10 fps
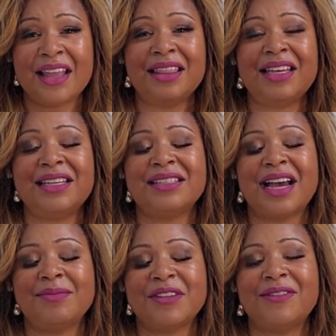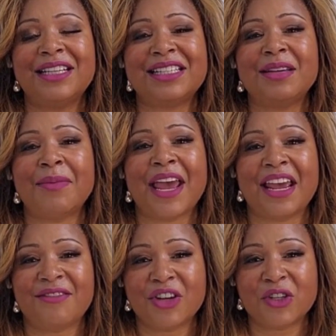These types of listening
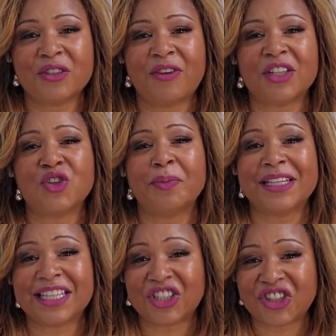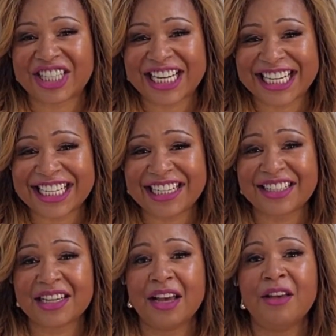behaviors foster misunderstandings,